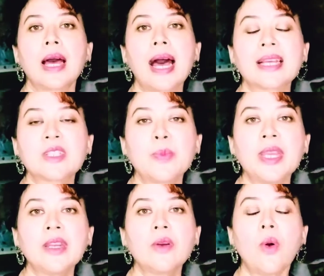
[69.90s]
has
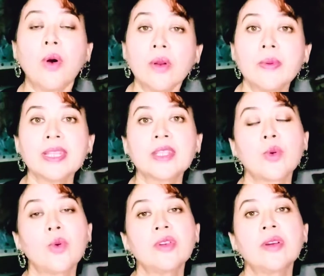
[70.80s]
been always
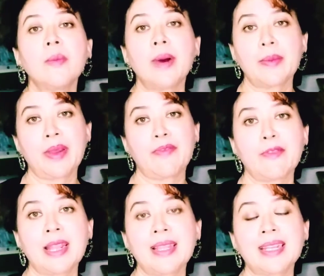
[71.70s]
told by my
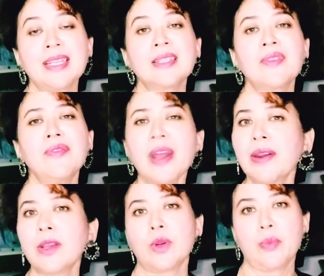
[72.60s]
friend that he's a
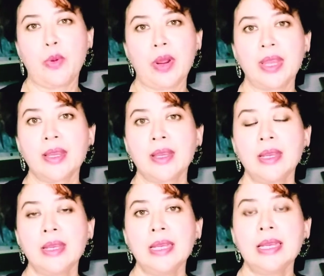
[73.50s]
very good boy.
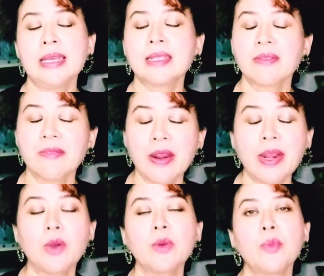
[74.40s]
He's a
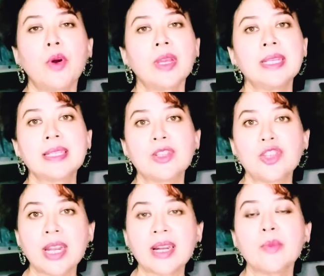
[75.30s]
very good boy, he's a
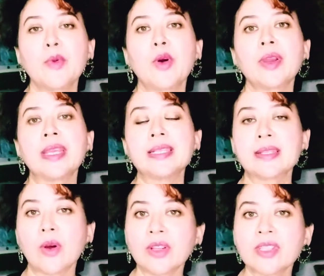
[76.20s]
gentle boy, he's
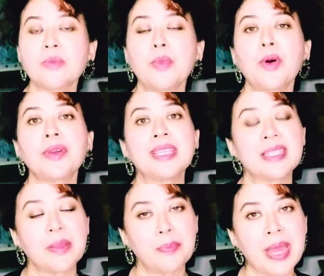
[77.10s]
an awesome boy,
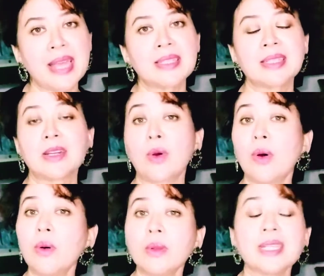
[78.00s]
he's the best, and
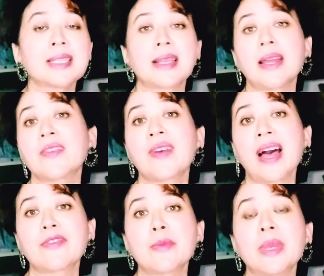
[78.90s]
all these kind of
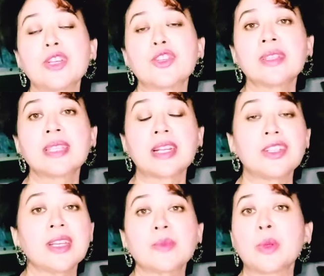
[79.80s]
affirmations
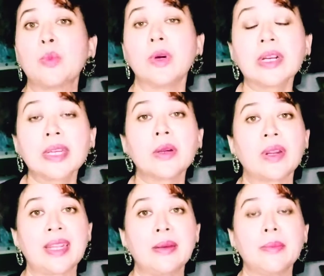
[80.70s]
that she has been working
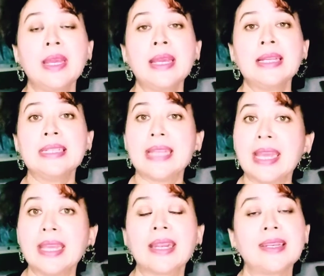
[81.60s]
on him
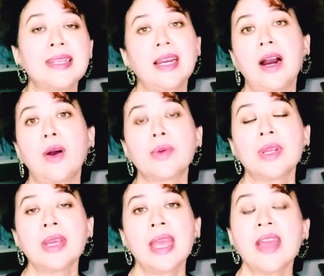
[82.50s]
day in and day out.
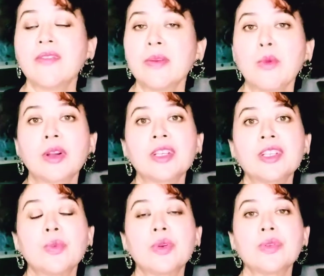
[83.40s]
Every morning
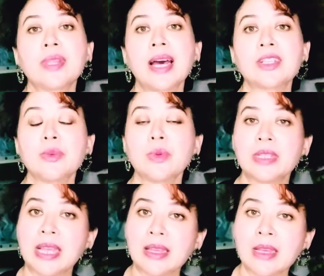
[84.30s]
she would do that, she would
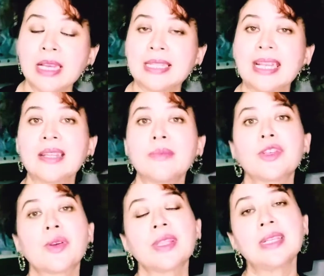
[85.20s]
tell him
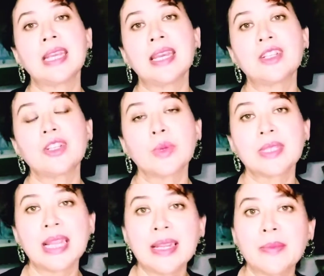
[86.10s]
during the day, she
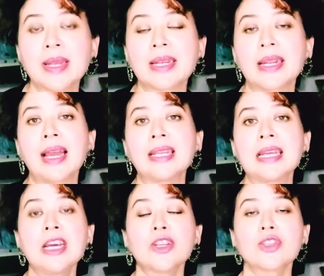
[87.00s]
would tell him at night.
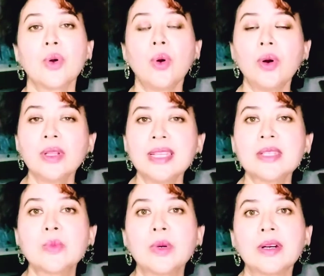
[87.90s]
So all
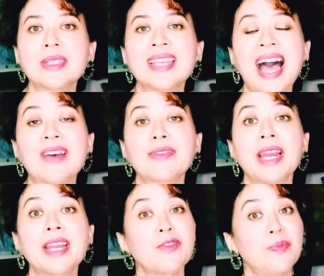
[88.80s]
these words have
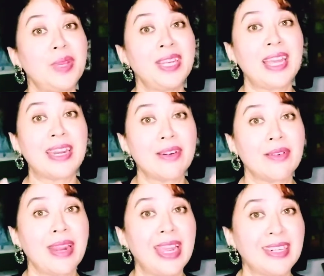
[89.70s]
kind of been
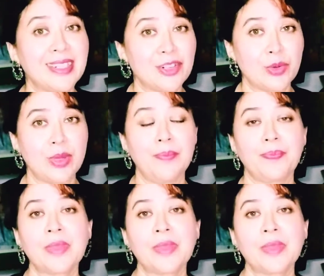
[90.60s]
ingrained into him.